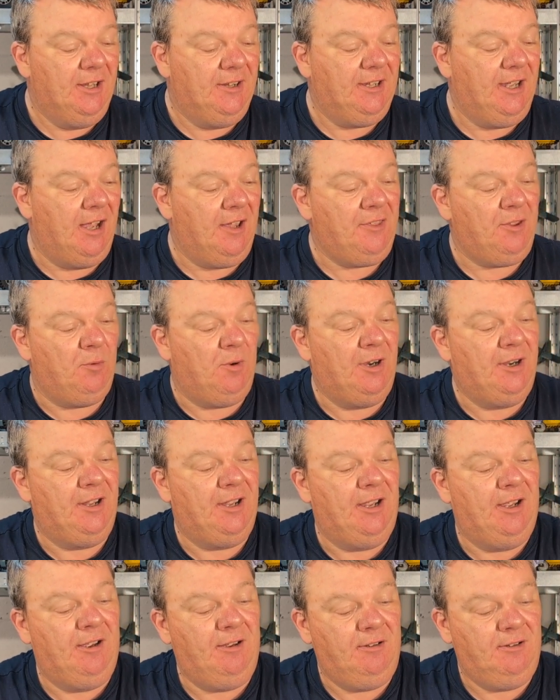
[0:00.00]
The other one
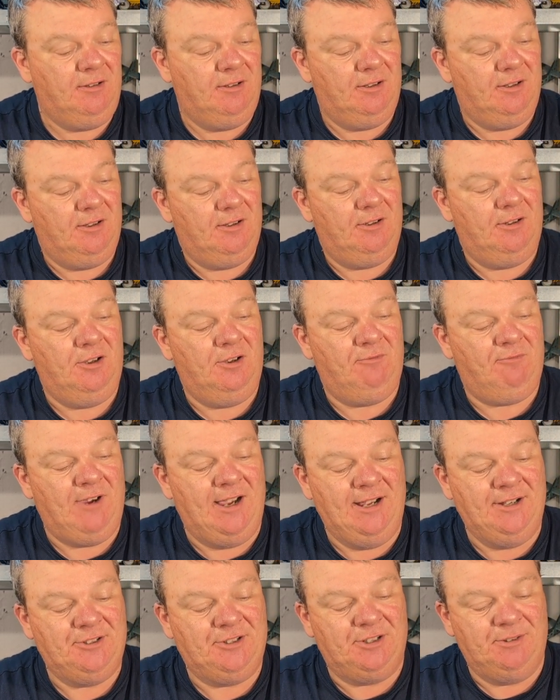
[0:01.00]
of you at
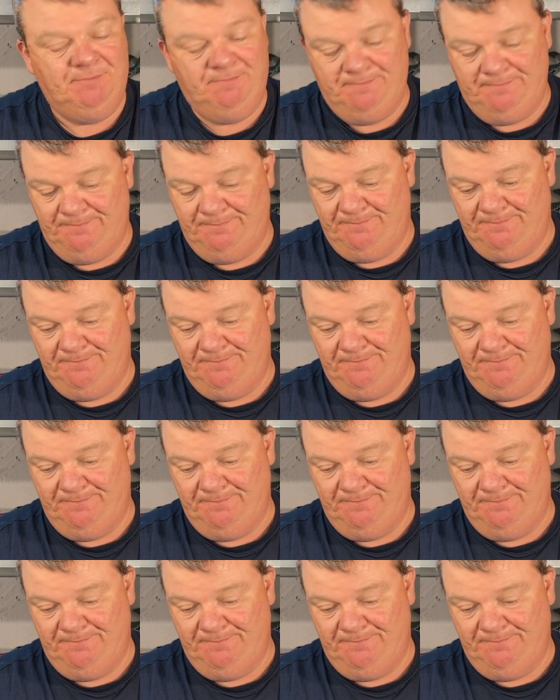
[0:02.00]
random